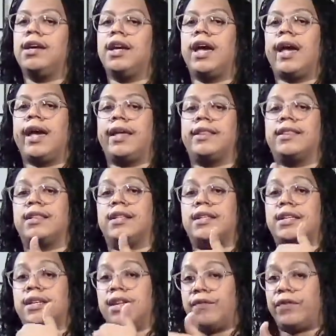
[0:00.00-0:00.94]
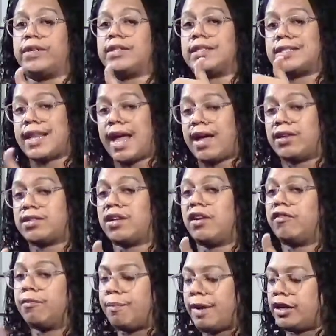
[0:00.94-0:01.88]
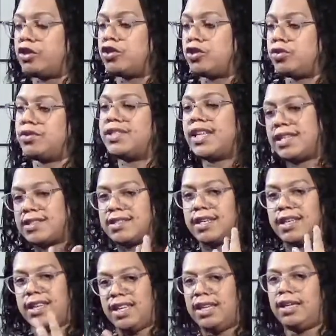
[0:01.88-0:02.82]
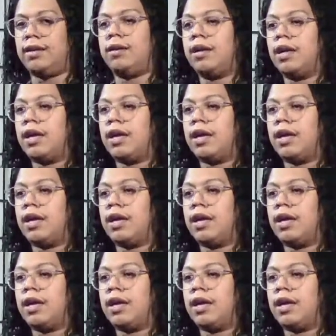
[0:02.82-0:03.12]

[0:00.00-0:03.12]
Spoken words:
in different styles of men's shoes. That's the key